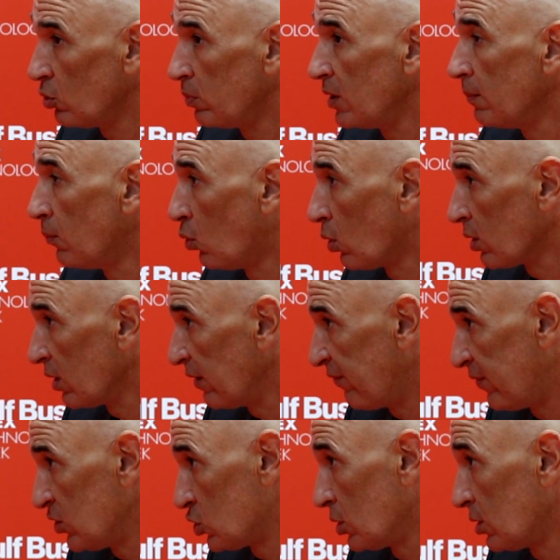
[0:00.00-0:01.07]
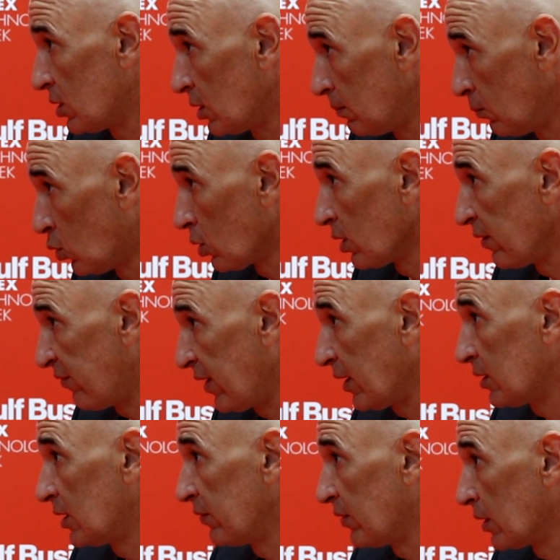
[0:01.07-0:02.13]
more efficient and more
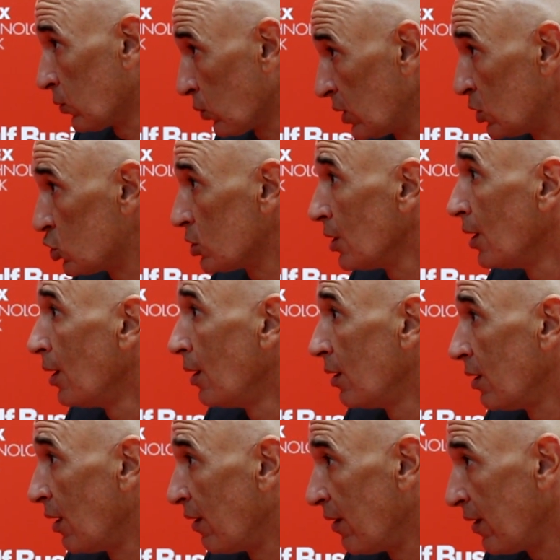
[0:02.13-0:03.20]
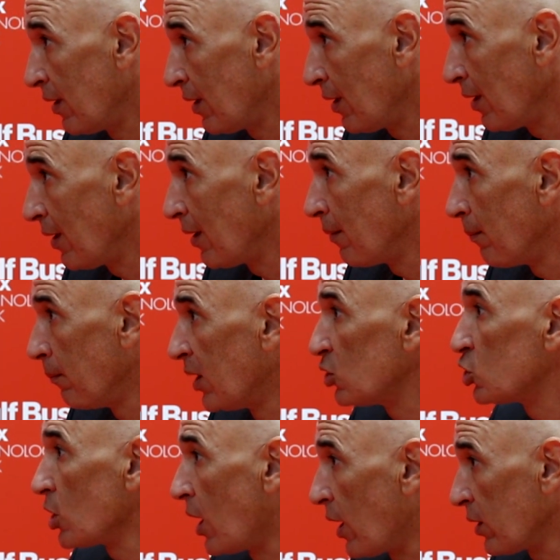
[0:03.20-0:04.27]
effective, and reach a
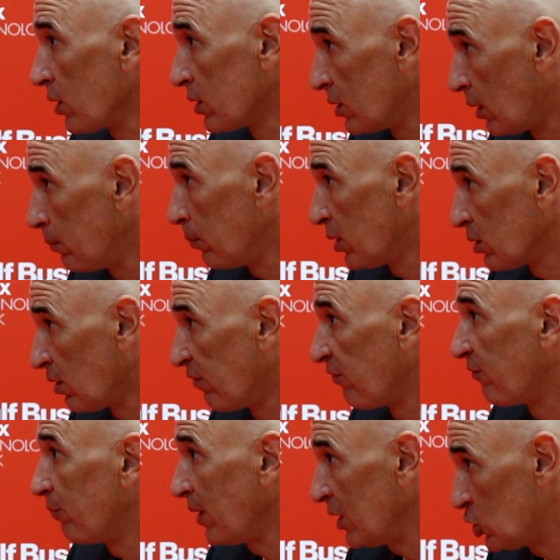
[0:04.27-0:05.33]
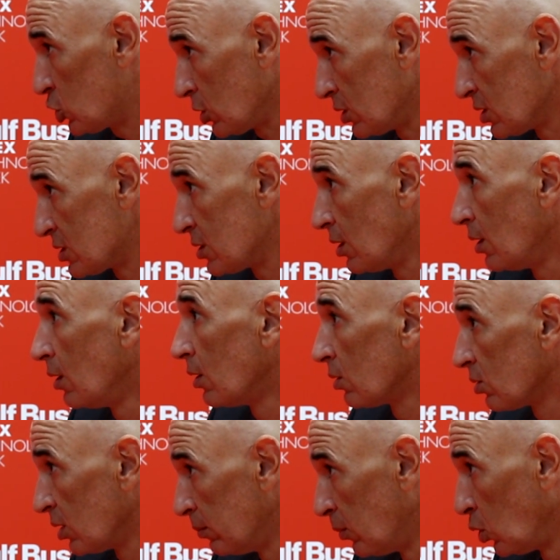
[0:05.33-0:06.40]
much higher number of patients
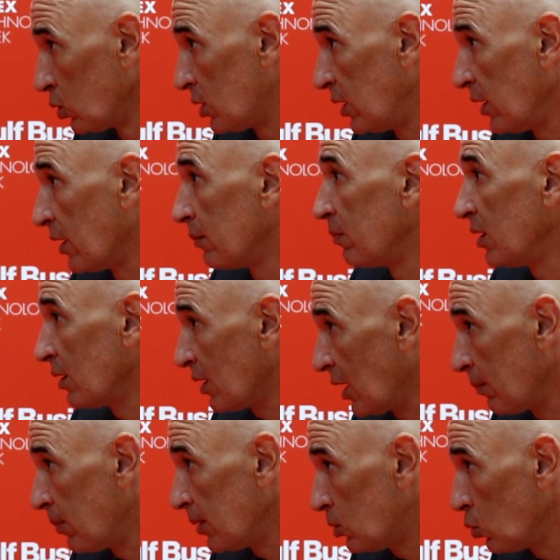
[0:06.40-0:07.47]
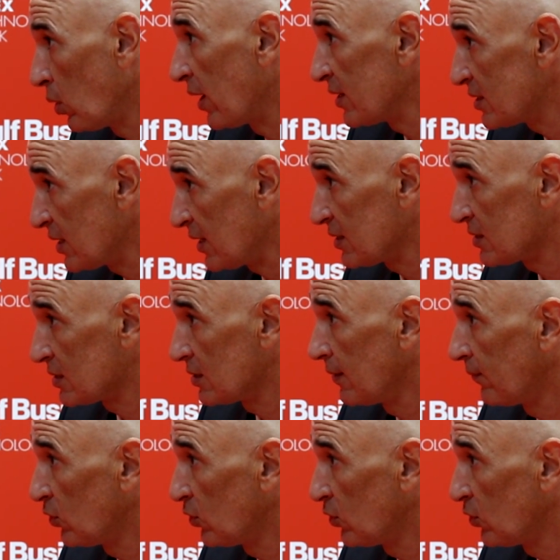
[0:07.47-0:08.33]
remotely, and being able to assess